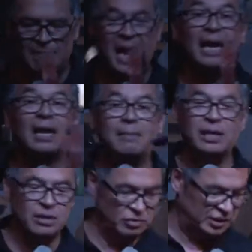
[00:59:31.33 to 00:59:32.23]
Mike, let me
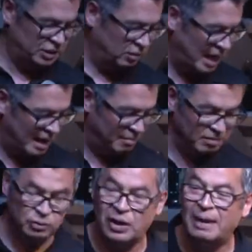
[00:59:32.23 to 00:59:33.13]
use this, okay? I'm gonna
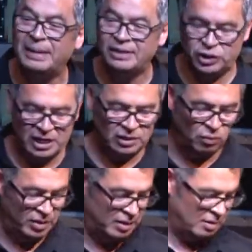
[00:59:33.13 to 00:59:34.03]
try to be gentle
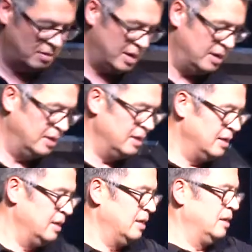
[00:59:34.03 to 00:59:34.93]
with it. All right.
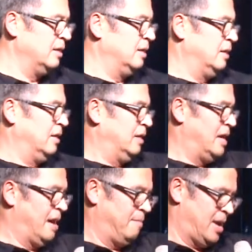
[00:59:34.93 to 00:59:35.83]
All
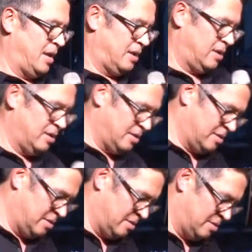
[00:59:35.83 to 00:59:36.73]
right, Mike.
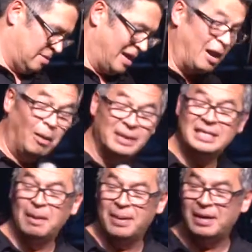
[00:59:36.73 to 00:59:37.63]
I know I've been
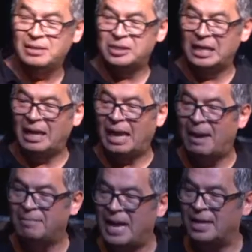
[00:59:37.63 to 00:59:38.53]
telling everybody to sing,
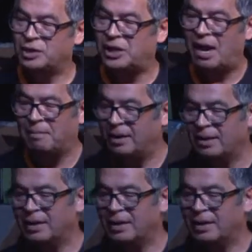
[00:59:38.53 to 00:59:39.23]
clap, dance, shout, but